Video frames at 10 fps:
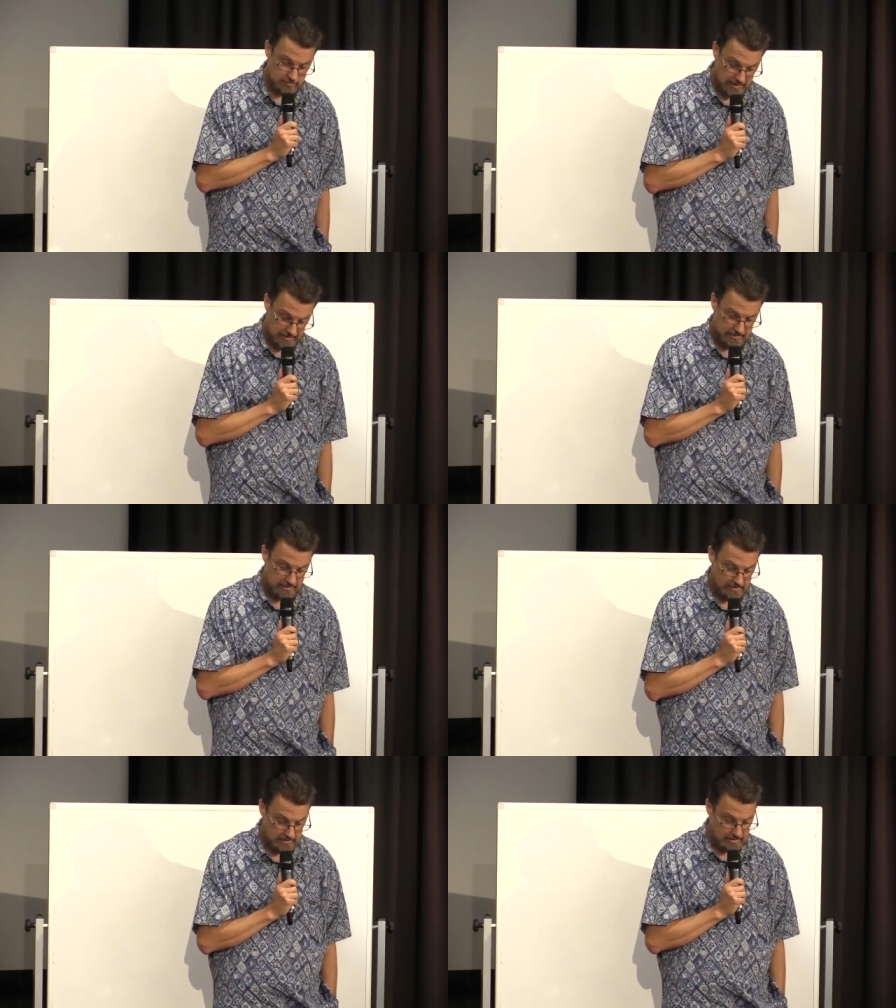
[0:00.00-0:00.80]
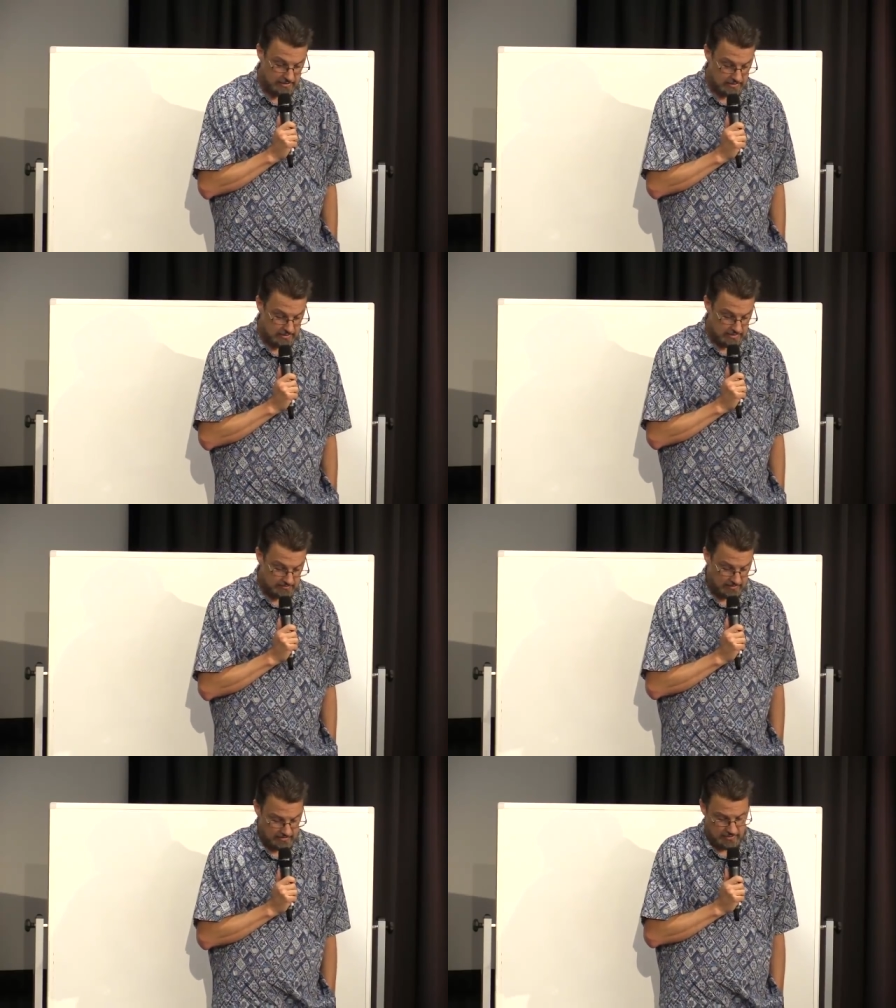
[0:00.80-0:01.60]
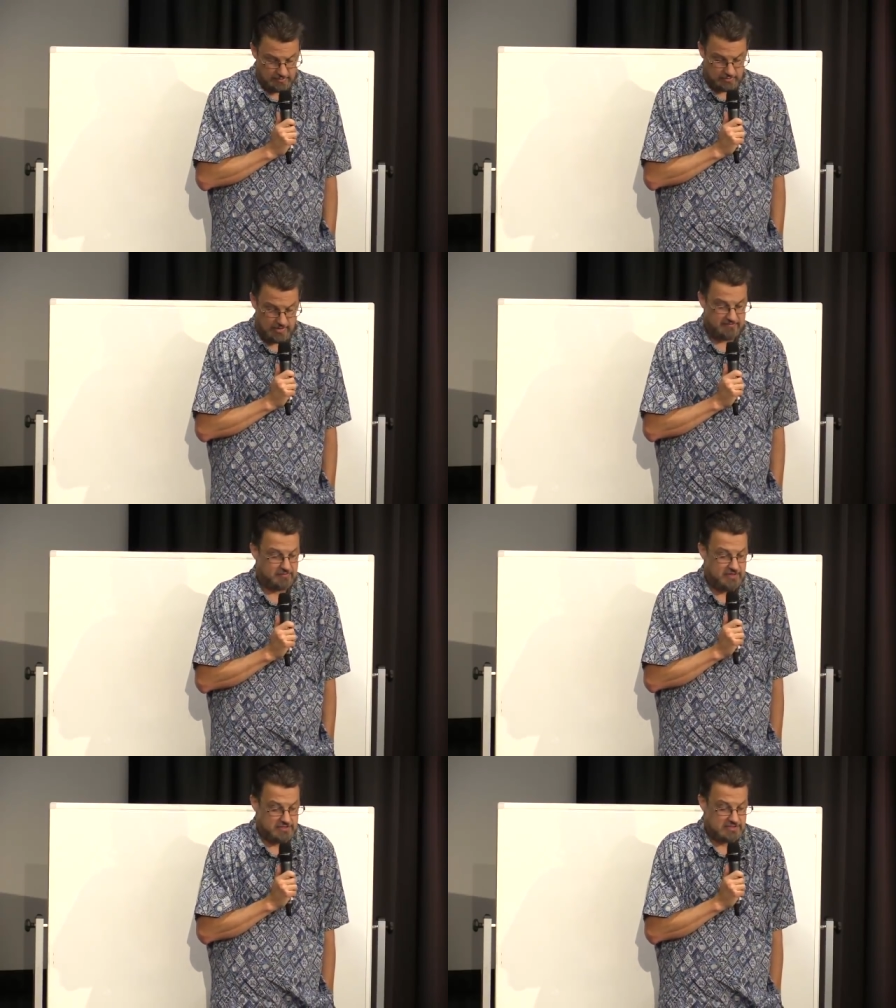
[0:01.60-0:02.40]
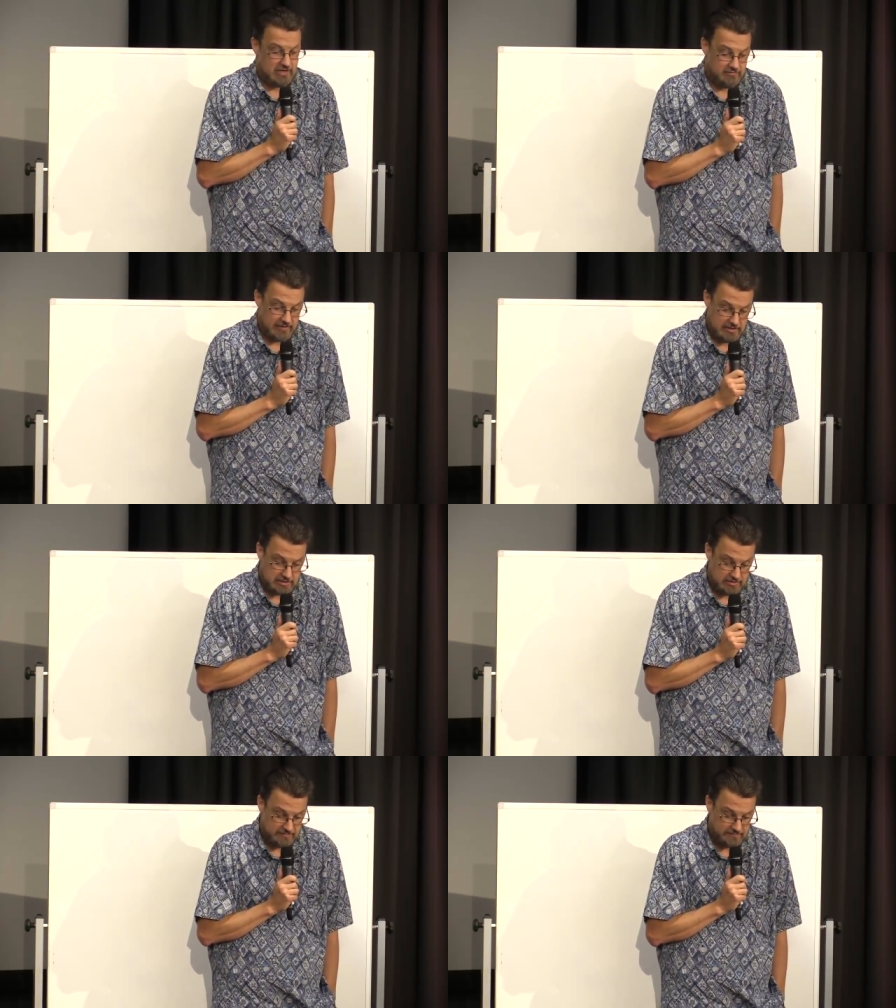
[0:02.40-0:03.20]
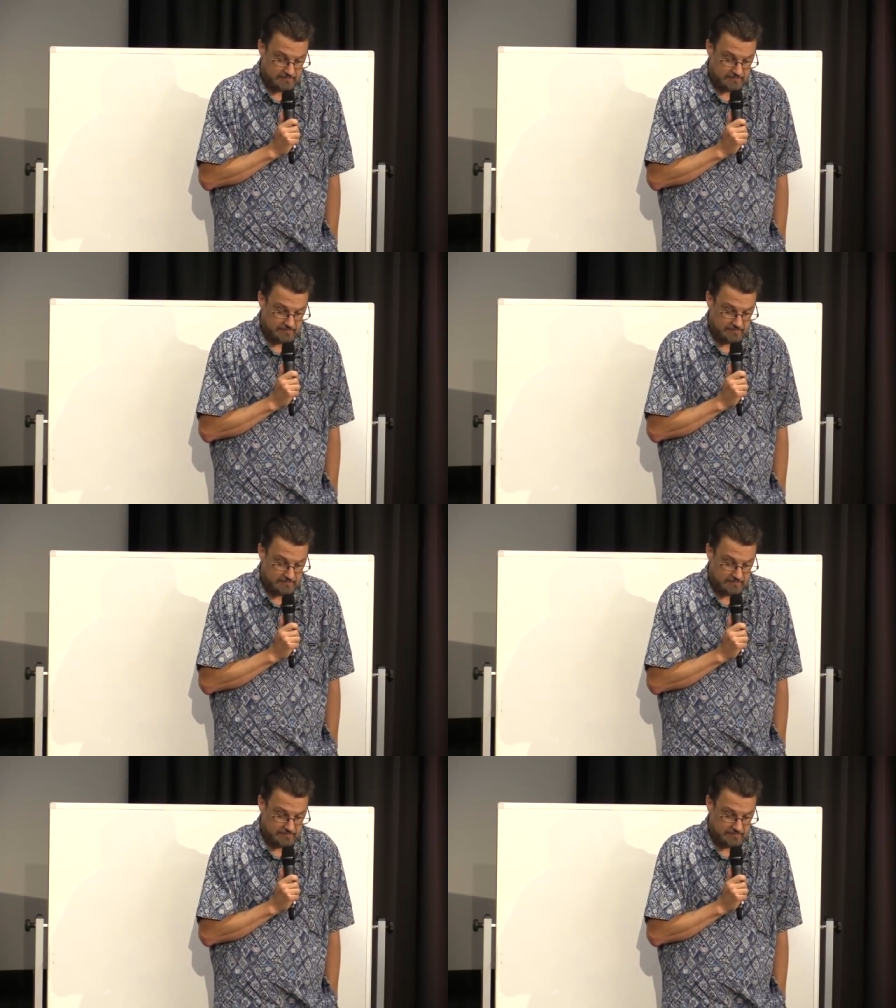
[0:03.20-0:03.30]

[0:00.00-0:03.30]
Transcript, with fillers: man. Father, I pray for his salvation.